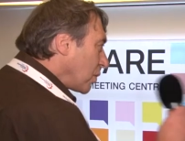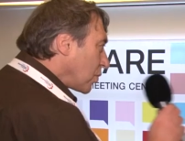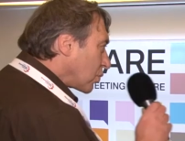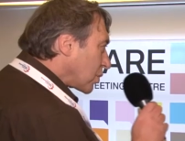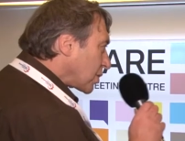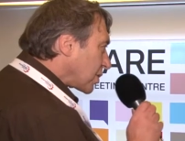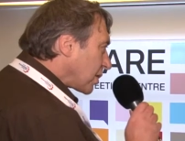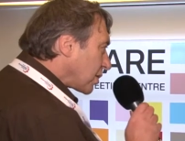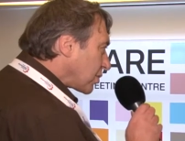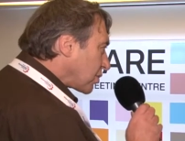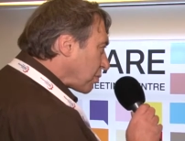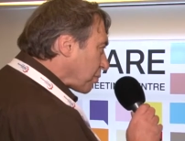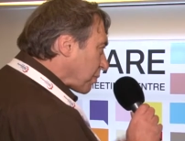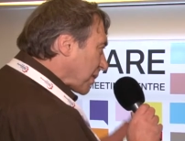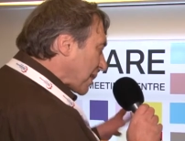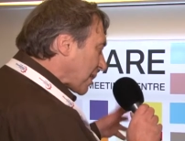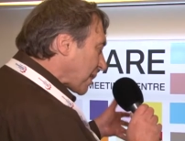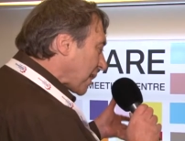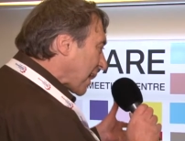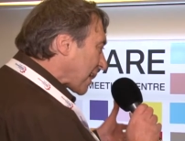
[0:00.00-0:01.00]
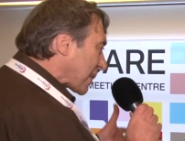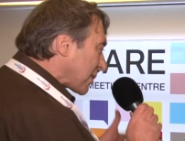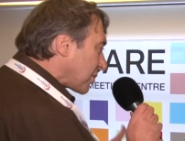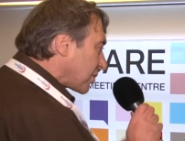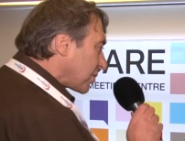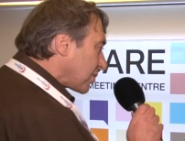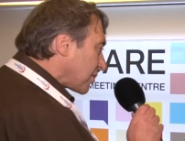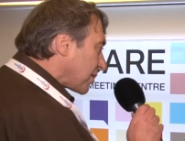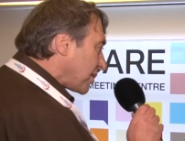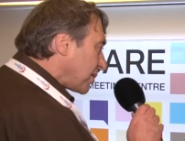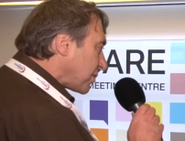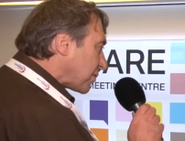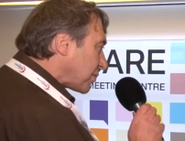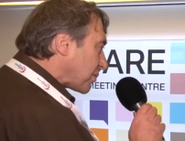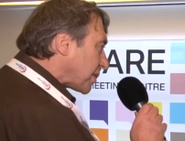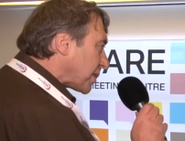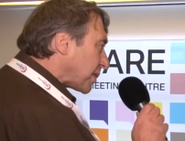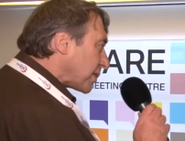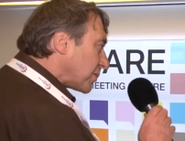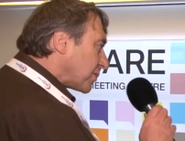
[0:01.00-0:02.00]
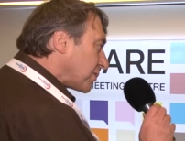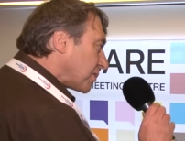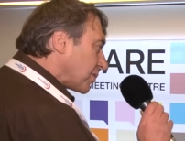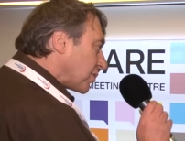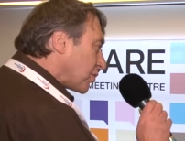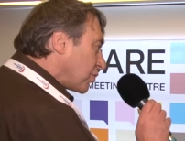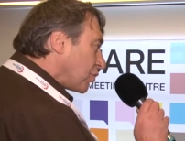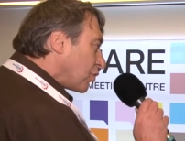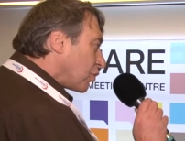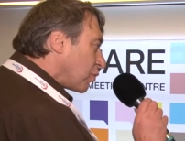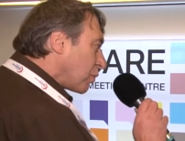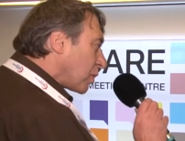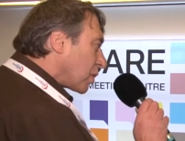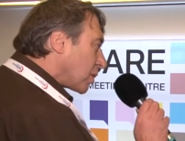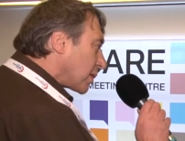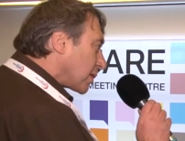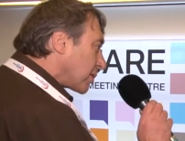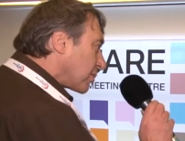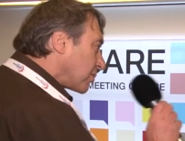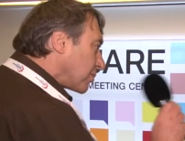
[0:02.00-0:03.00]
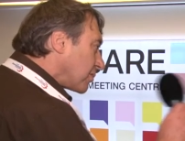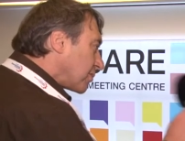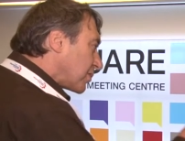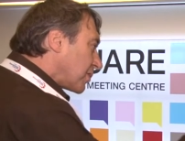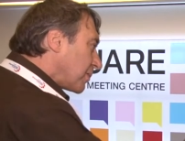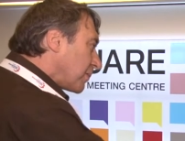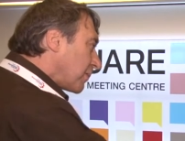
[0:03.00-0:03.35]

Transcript: What are the big actors in the field, the new molecules?